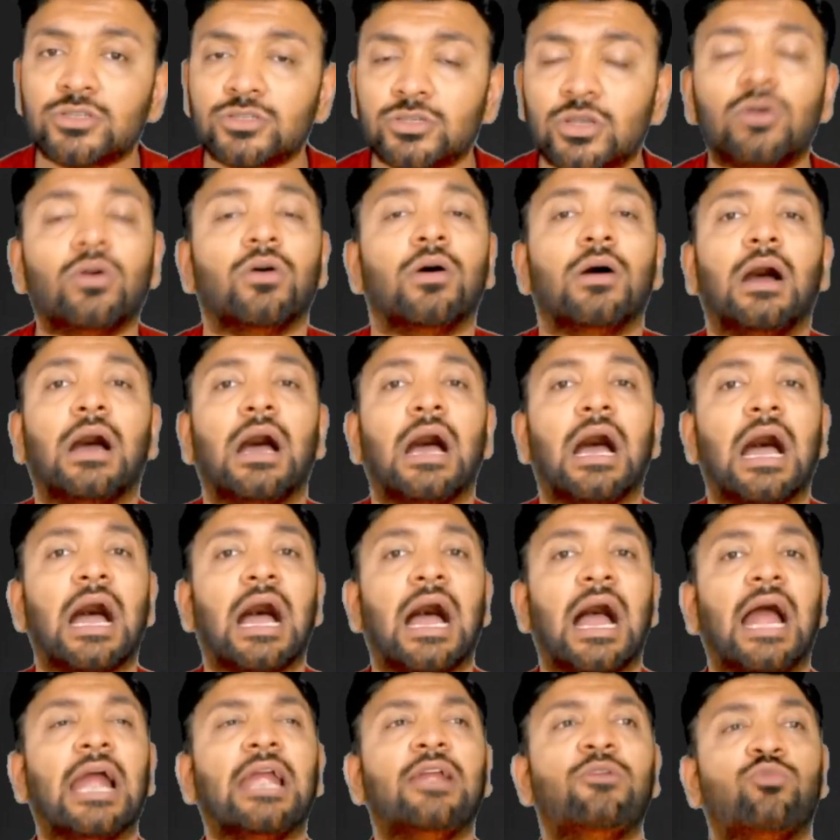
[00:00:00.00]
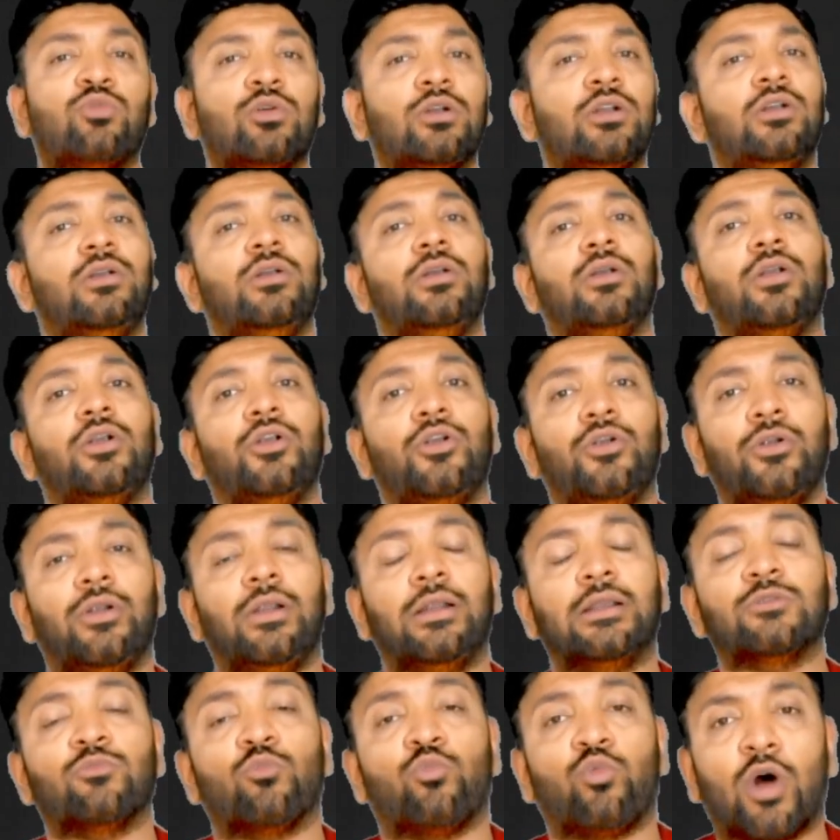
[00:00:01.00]
So I would
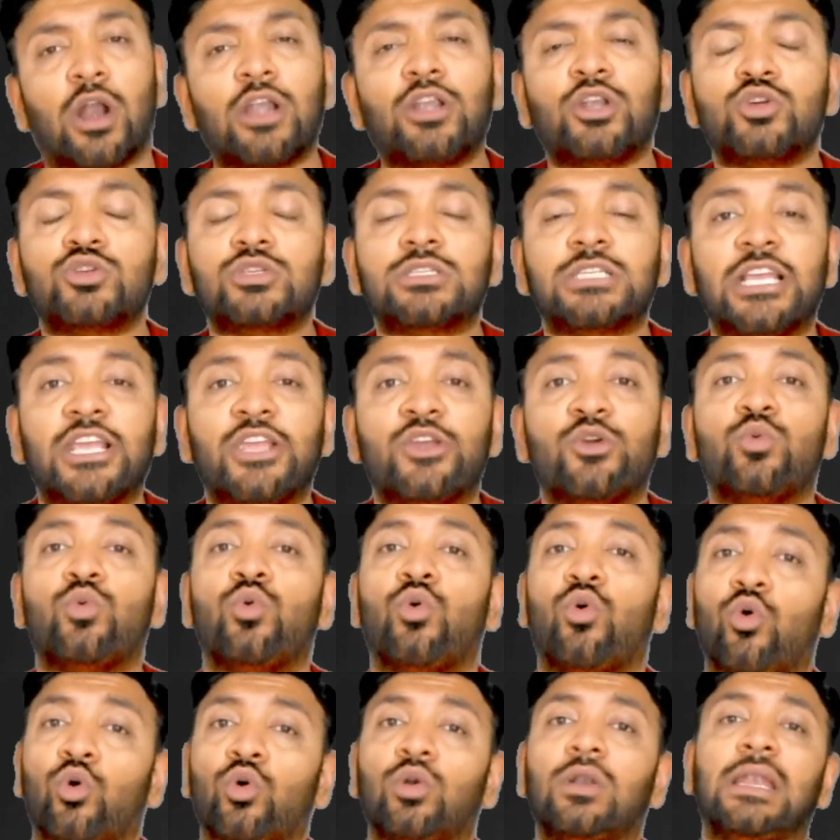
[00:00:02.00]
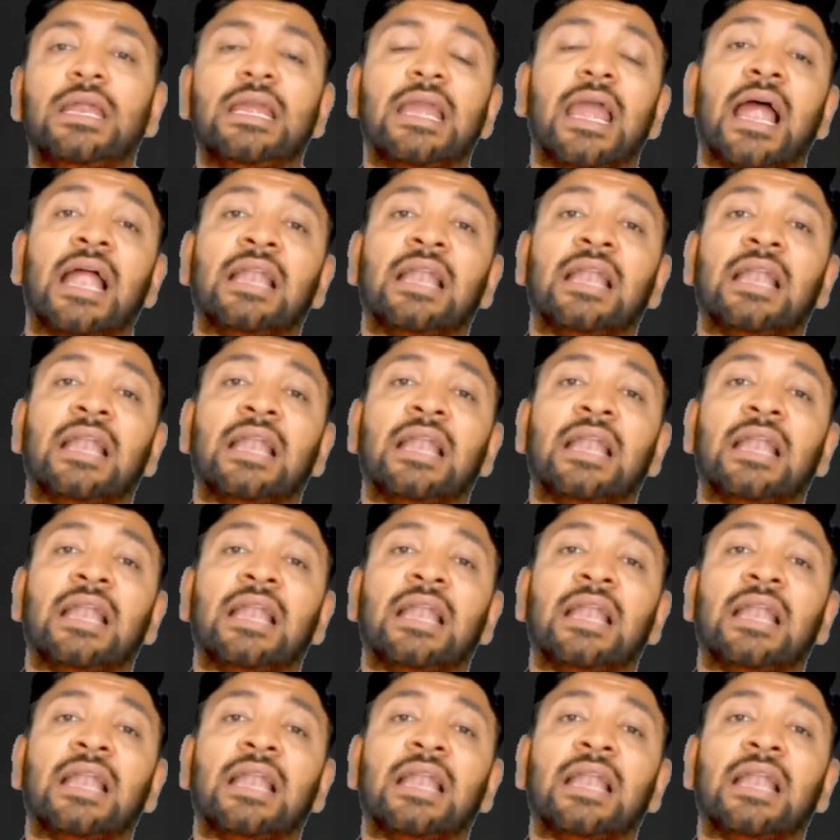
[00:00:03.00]
want to see you only